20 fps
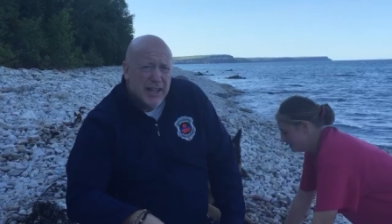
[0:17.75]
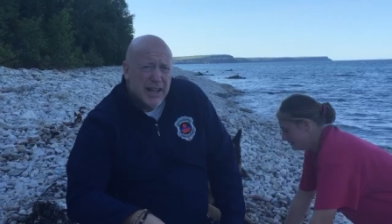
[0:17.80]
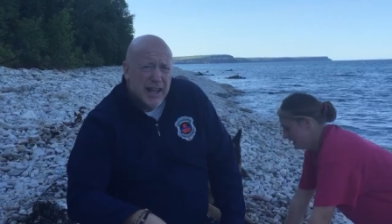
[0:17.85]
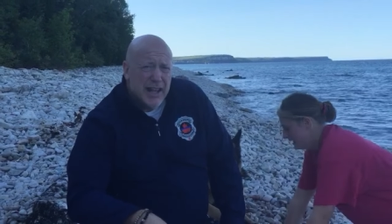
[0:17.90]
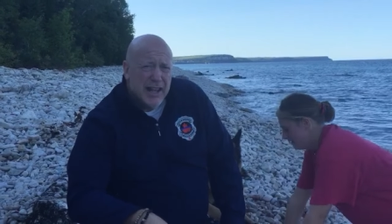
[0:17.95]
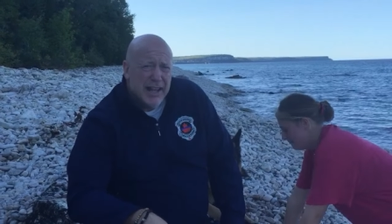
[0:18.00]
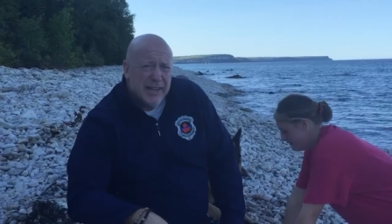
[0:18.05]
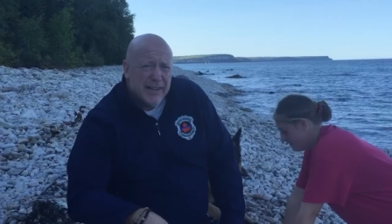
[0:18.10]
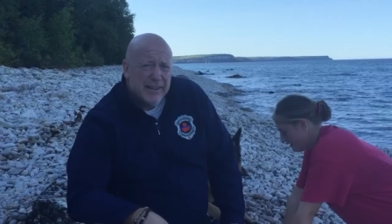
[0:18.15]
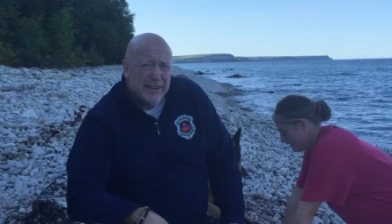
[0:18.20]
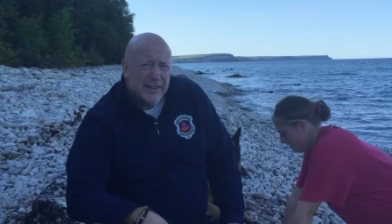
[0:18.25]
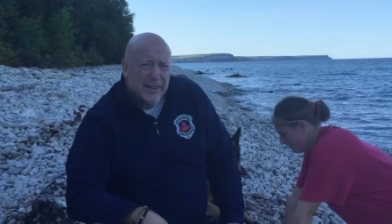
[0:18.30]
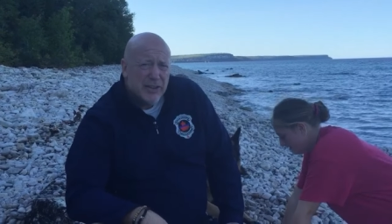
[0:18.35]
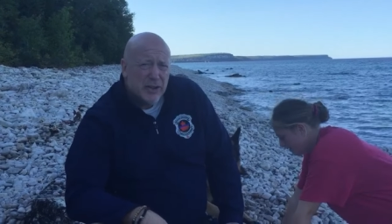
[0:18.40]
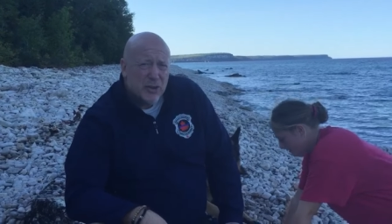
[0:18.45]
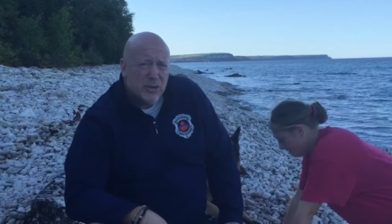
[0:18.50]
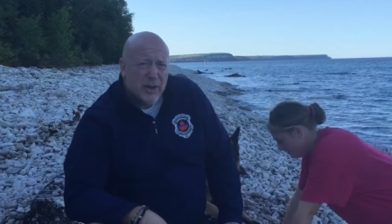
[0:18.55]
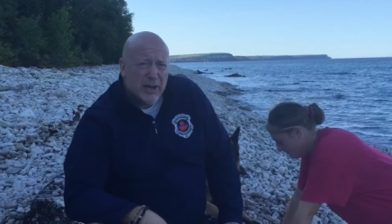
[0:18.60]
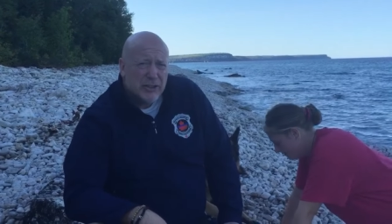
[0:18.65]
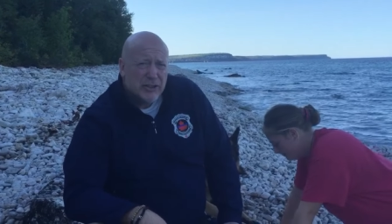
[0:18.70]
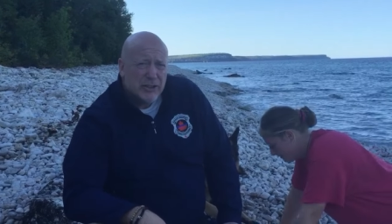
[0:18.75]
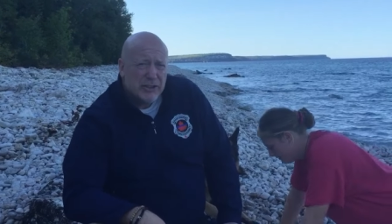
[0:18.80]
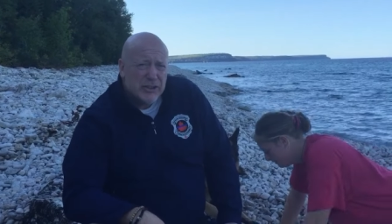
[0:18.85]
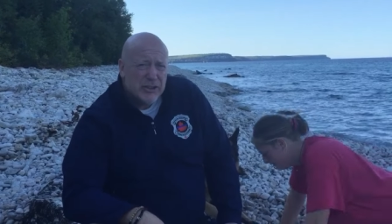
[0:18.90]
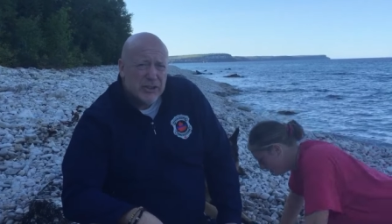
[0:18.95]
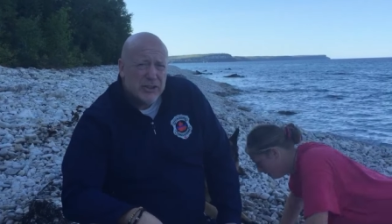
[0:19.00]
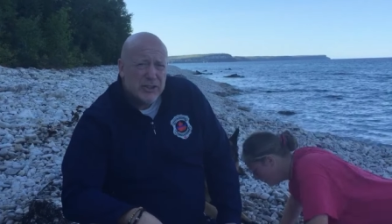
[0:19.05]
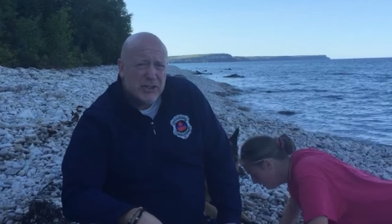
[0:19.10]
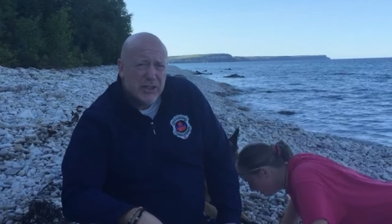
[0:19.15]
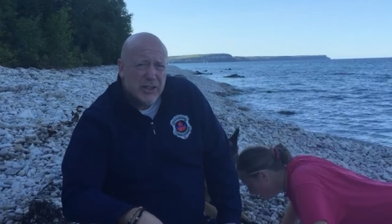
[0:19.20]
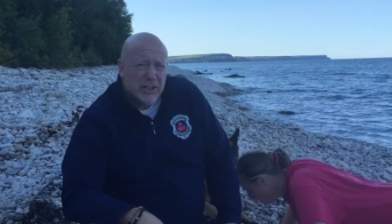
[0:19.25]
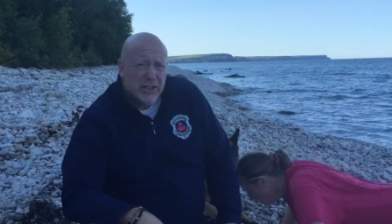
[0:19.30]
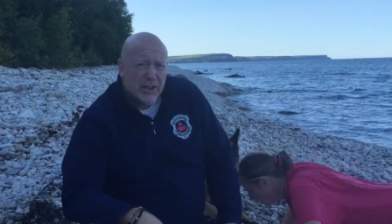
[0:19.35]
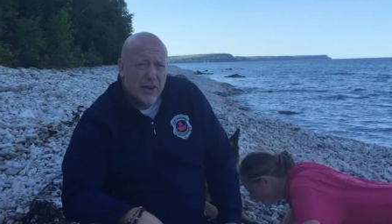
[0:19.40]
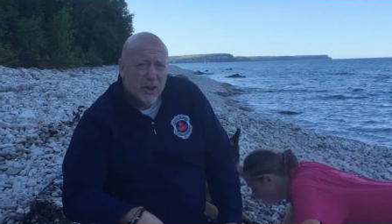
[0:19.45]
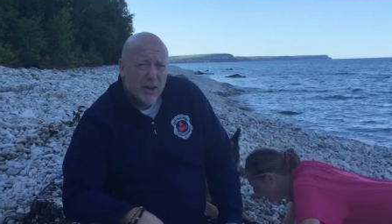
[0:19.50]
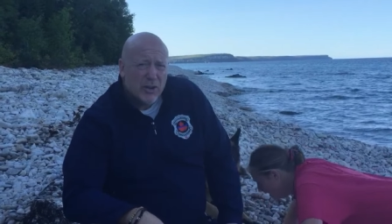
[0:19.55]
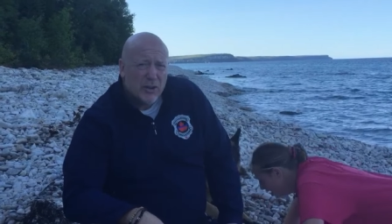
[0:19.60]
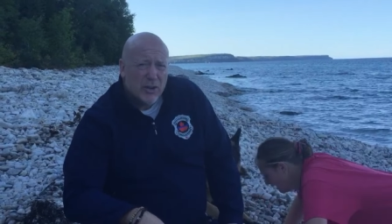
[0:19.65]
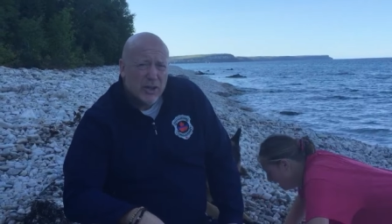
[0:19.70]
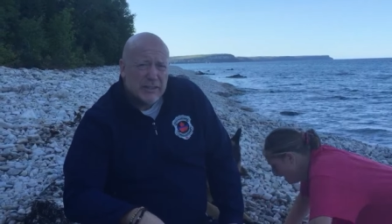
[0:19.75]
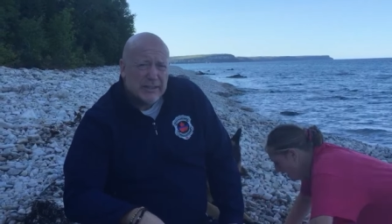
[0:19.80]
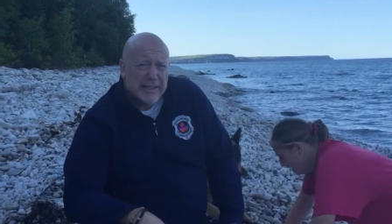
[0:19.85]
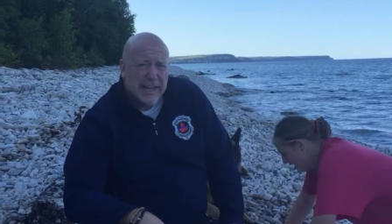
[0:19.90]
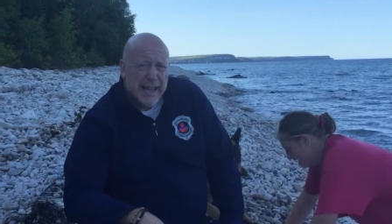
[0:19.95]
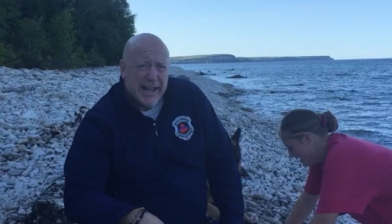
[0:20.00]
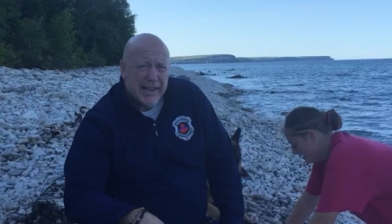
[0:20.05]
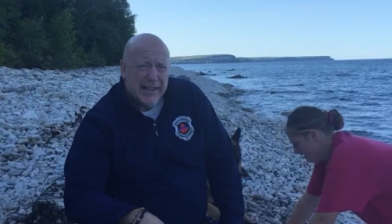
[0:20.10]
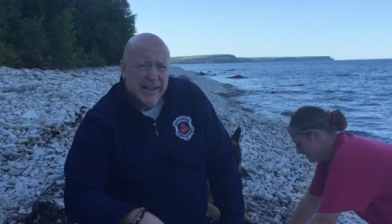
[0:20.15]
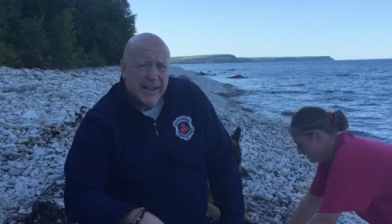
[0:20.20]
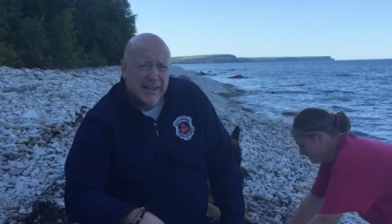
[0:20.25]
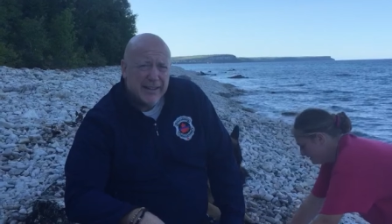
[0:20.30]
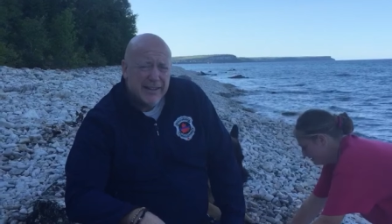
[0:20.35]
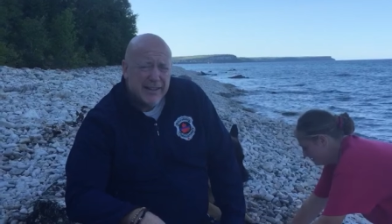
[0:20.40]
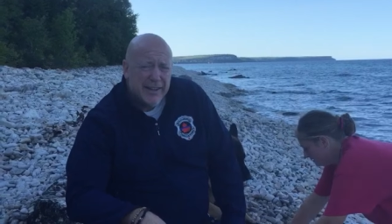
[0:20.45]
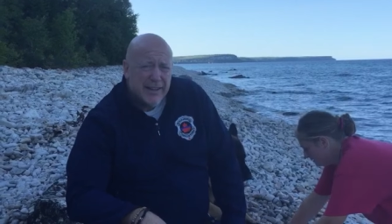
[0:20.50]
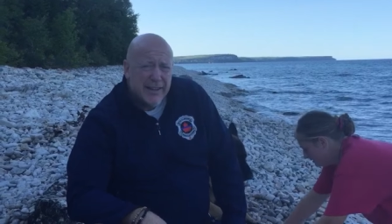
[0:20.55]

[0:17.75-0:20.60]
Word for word: and corrections uh, all across Canada.